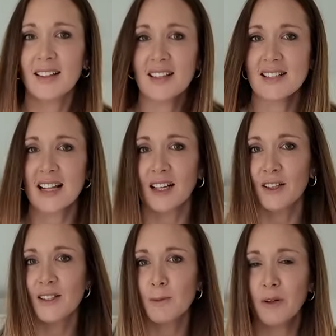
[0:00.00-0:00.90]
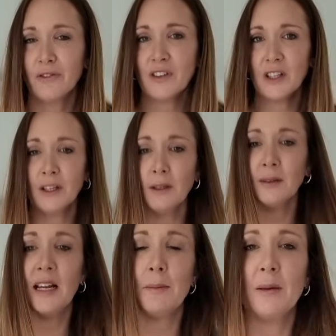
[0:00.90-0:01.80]
Is that a good spot for you?
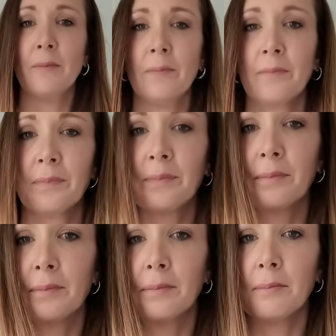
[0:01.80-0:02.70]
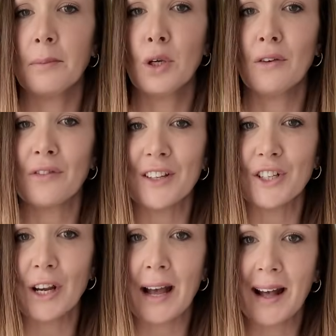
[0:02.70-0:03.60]
Let me move the
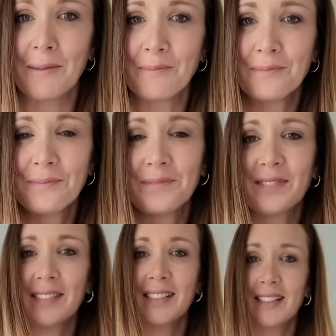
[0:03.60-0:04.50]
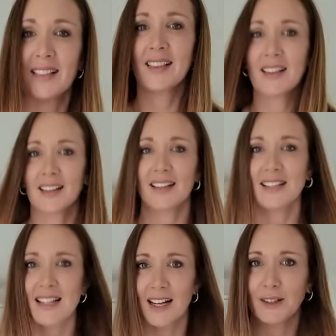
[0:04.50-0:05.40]
chair. Is
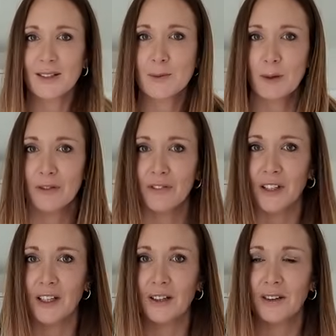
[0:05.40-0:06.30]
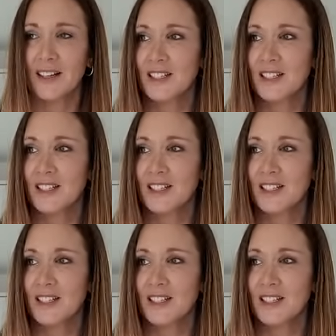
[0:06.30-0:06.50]
that a good spot for you?